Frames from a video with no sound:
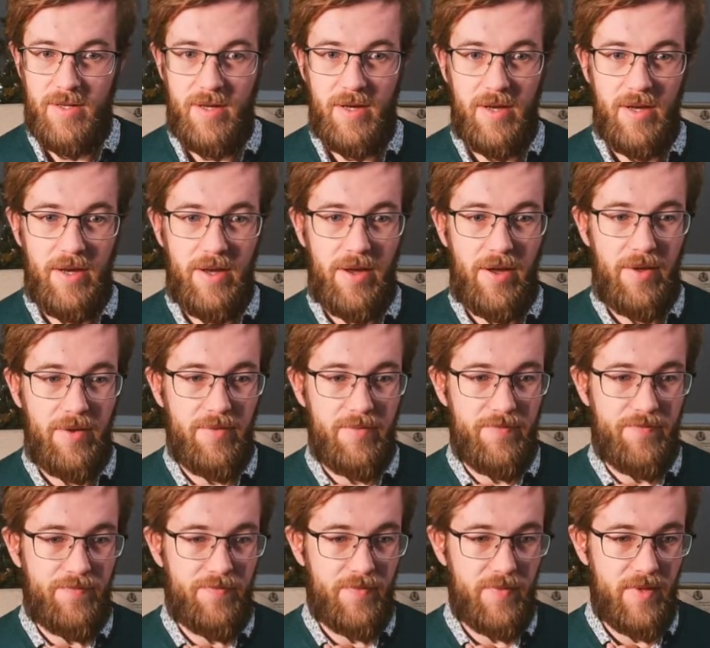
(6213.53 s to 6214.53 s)
in
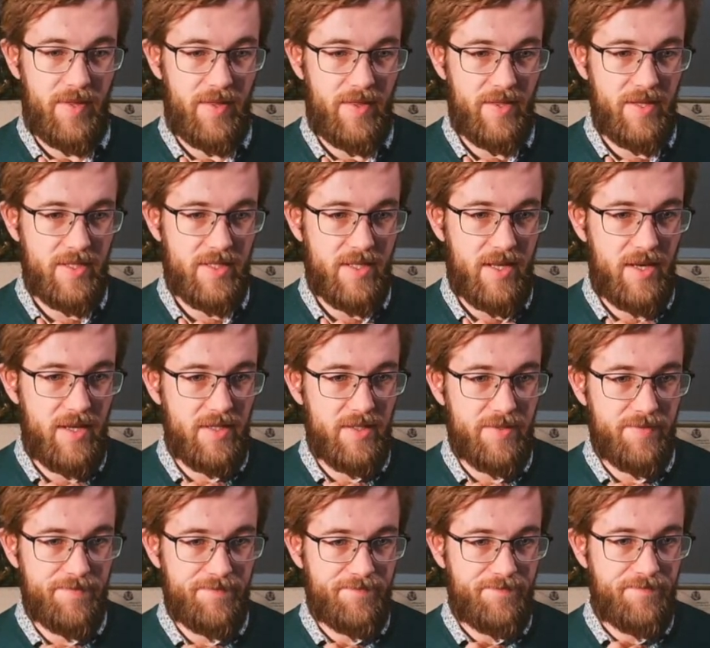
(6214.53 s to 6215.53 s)
this case,